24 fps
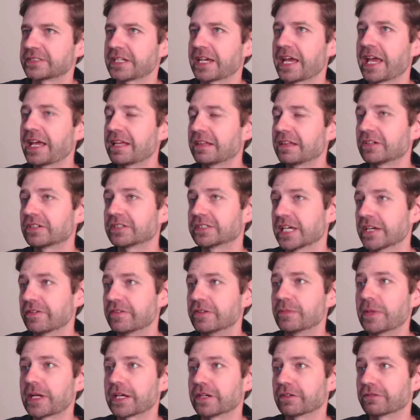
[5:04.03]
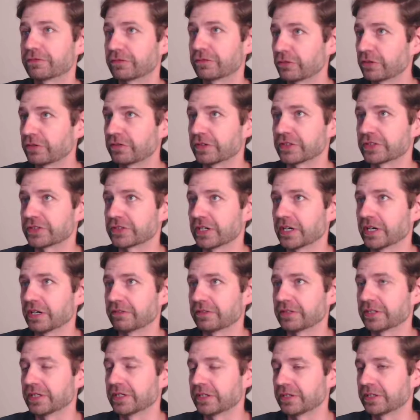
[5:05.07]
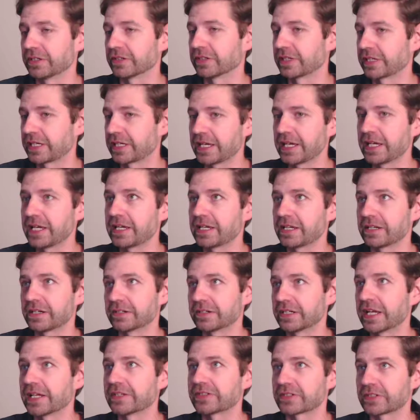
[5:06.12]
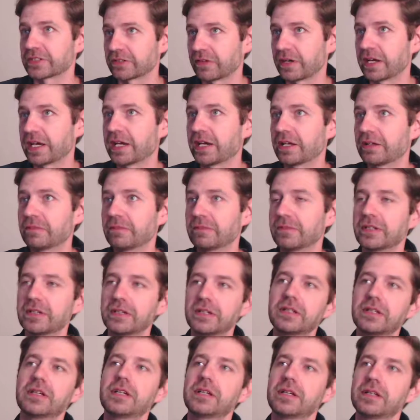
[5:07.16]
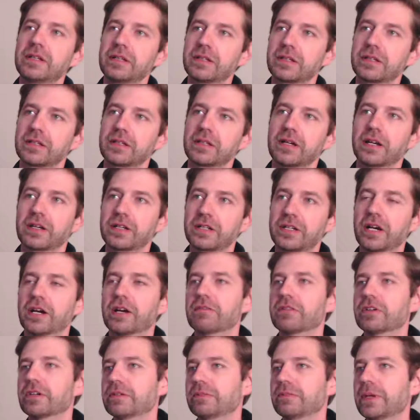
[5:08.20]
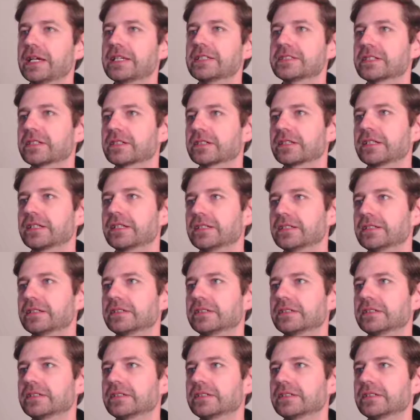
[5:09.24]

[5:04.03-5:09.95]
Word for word: say, hey, look, David, you're making a fool of yourself. You know, you're the king and you're dancing around uncovered, basically.